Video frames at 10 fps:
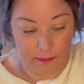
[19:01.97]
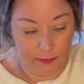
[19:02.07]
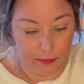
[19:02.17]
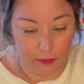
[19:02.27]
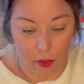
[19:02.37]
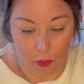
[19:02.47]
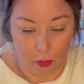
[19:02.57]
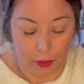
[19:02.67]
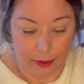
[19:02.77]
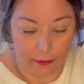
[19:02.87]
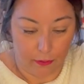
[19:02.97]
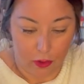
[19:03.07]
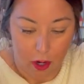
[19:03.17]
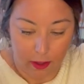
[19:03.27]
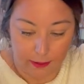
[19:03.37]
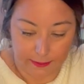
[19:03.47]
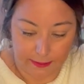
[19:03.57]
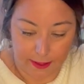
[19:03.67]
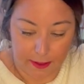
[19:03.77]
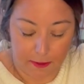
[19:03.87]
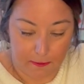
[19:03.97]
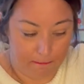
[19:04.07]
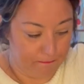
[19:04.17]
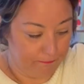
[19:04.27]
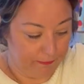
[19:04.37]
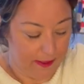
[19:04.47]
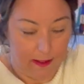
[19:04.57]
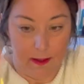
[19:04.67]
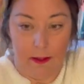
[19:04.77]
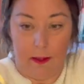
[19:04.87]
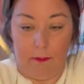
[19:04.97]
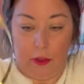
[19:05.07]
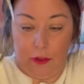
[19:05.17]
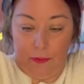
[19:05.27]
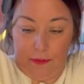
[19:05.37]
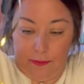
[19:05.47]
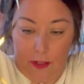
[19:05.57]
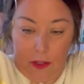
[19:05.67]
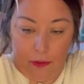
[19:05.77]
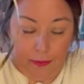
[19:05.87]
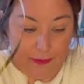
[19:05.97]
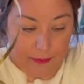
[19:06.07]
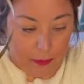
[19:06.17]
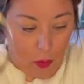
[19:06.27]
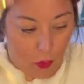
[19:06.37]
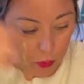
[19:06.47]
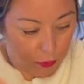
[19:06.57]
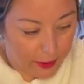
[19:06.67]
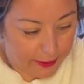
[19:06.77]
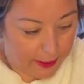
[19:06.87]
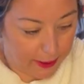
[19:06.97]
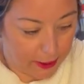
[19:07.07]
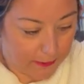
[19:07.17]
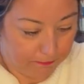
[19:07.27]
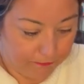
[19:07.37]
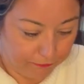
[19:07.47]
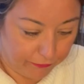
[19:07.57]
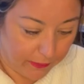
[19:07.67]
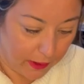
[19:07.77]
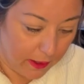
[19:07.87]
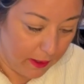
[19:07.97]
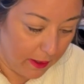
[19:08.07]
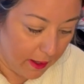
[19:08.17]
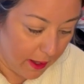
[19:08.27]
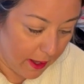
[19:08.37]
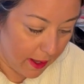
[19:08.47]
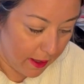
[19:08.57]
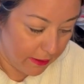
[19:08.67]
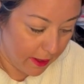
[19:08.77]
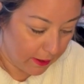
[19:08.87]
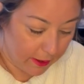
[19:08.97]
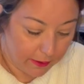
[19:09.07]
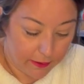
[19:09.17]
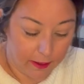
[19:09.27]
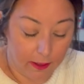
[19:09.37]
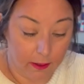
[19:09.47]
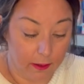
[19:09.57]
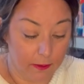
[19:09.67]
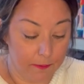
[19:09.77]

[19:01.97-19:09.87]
So don't worry, they're not going to sting you. I'm going to use this other piece of gold right here. And then I think